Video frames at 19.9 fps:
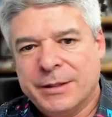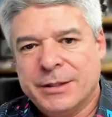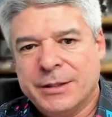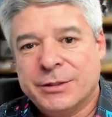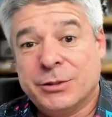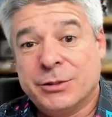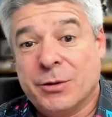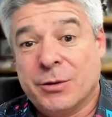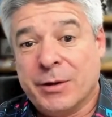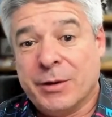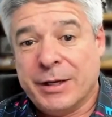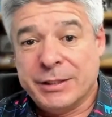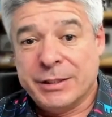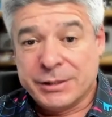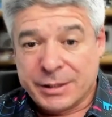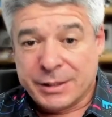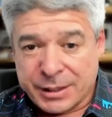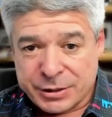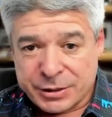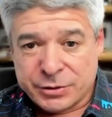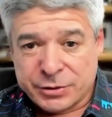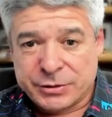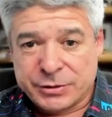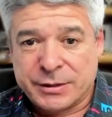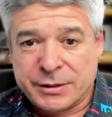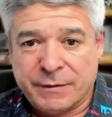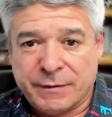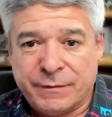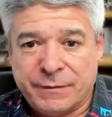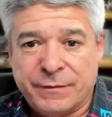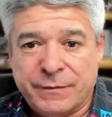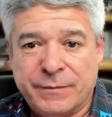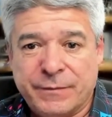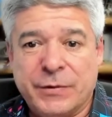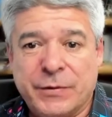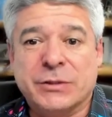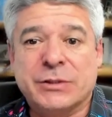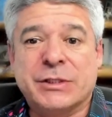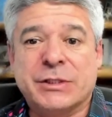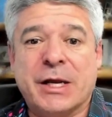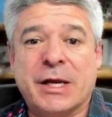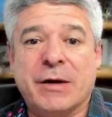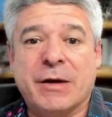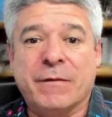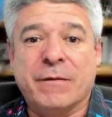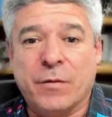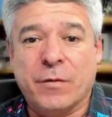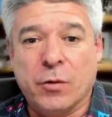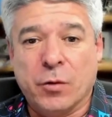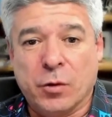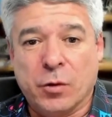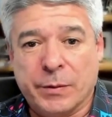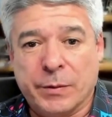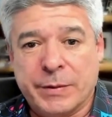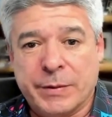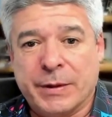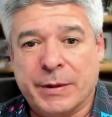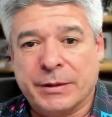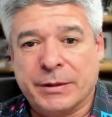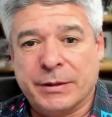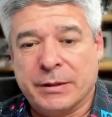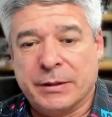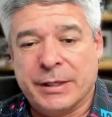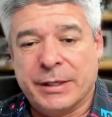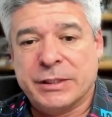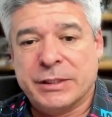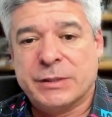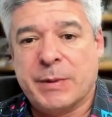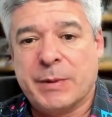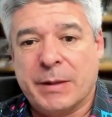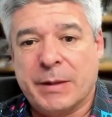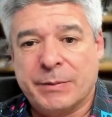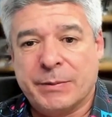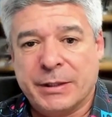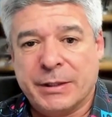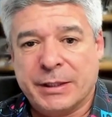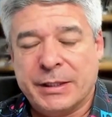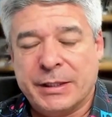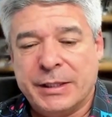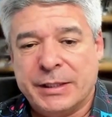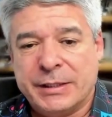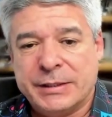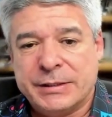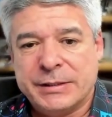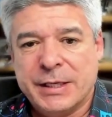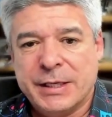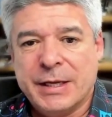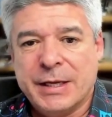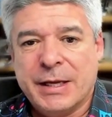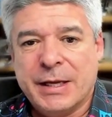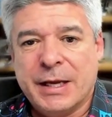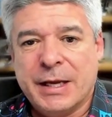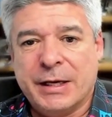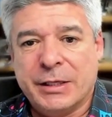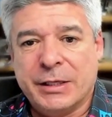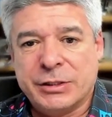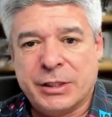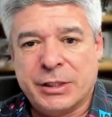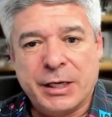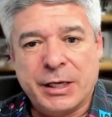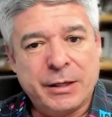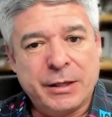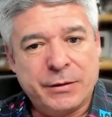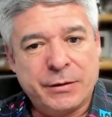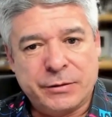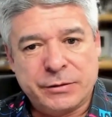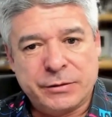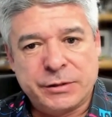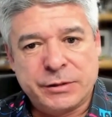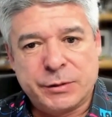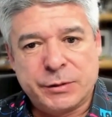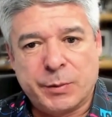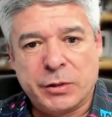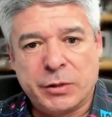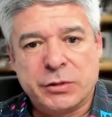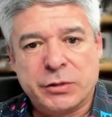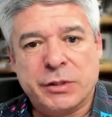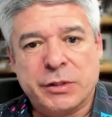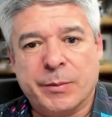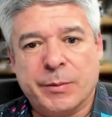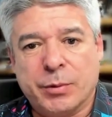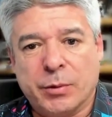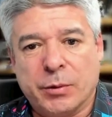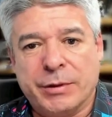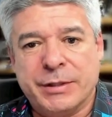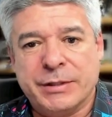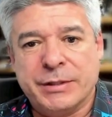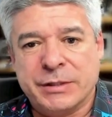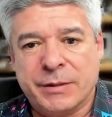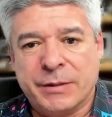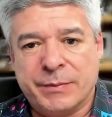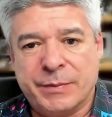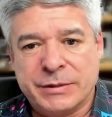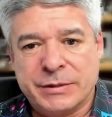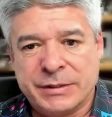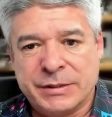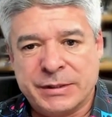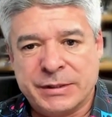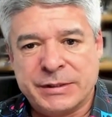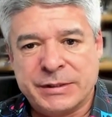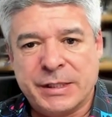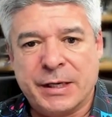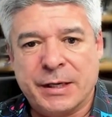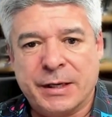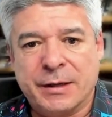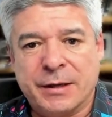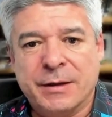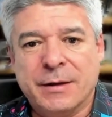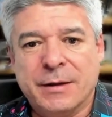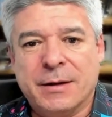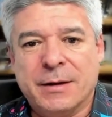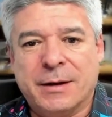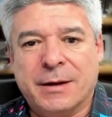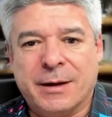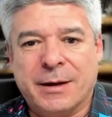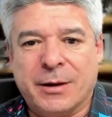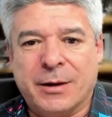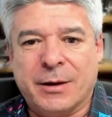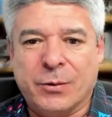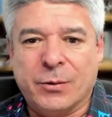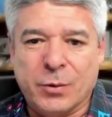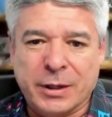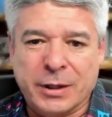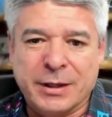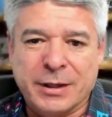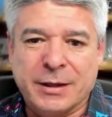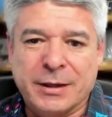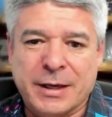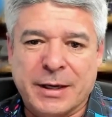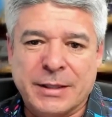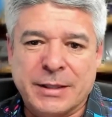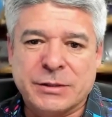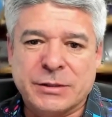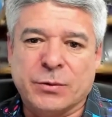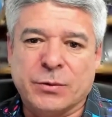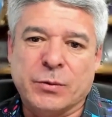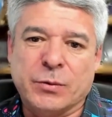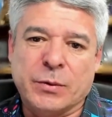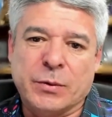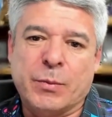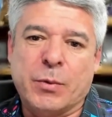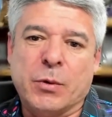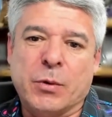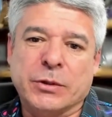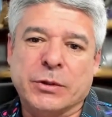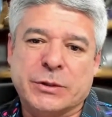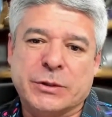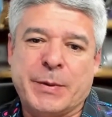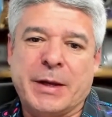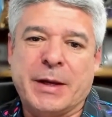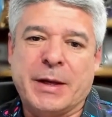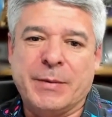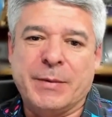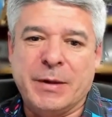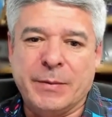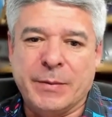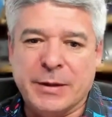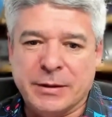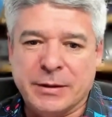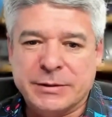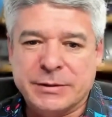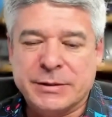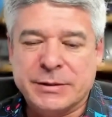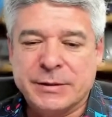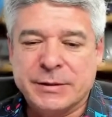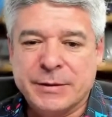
So educate yourself. Stay informed about the latest spam techniques and educate others, especially employees in a business setting, on how to recognize and report spam emails.